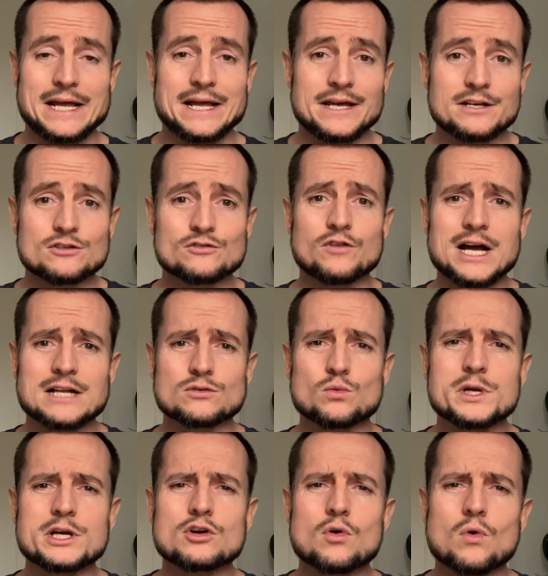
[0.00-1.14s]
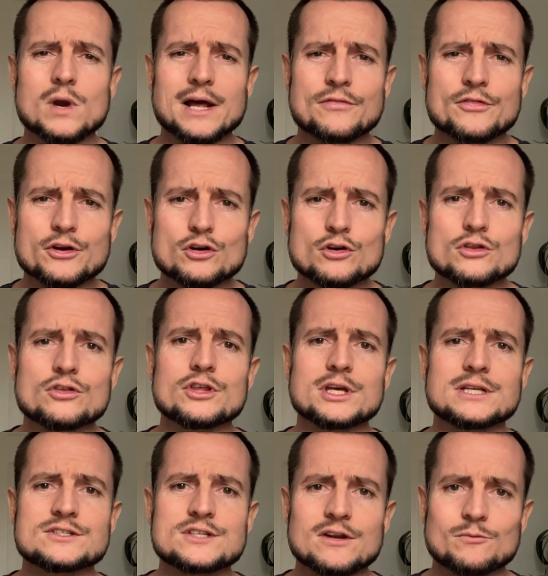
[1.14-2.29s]
It is vital we call out the good
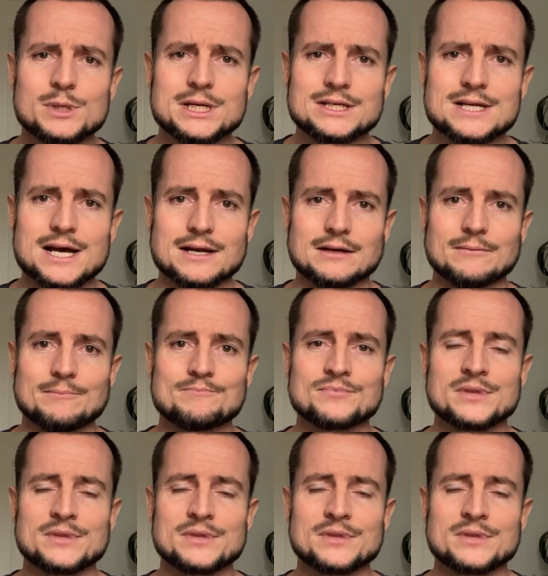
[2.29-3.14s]
things that have been done.